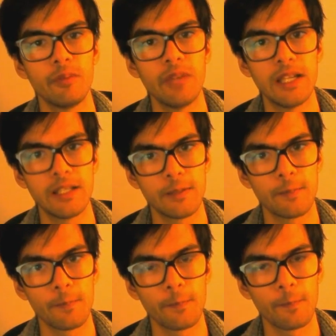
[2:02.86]

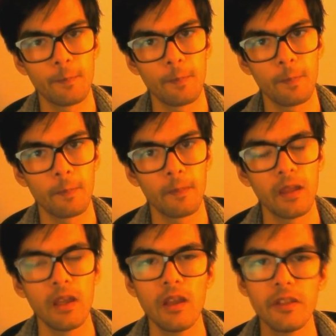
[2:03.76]
that.
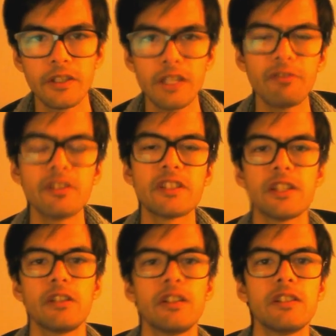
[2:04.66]
The difference
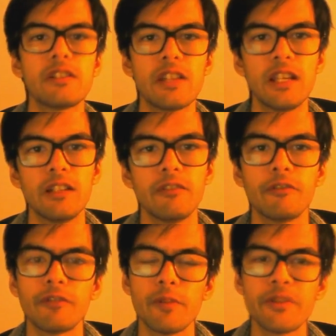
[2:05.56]
here is
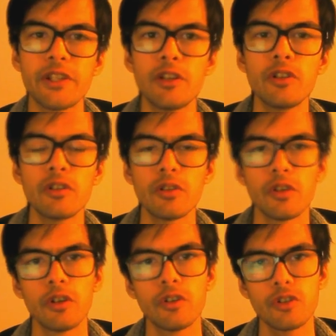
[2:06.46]
that from 0
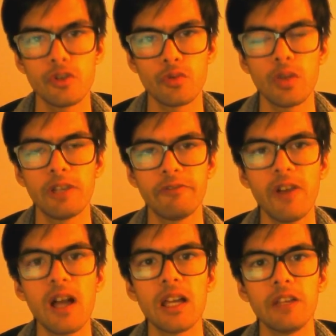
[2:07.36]
to
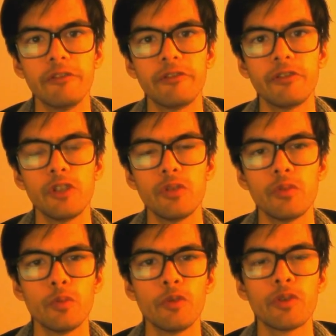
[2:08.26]
25, you
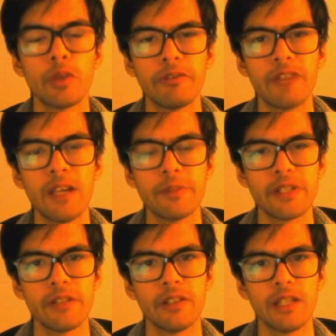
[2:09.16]
remove
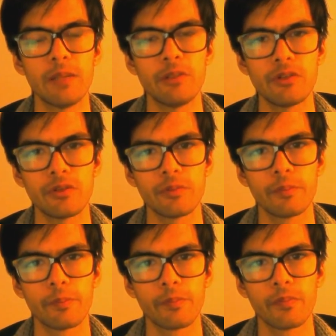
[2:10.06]
25% of the damage.
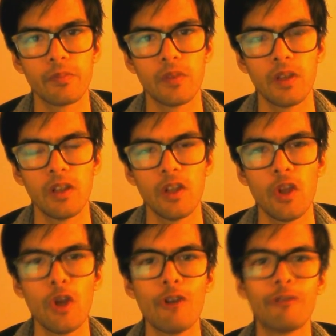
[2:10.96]

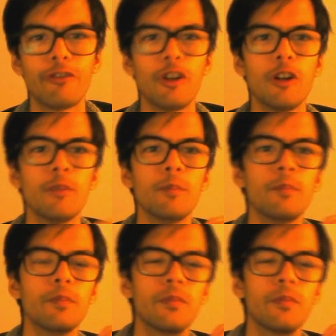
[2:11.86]
From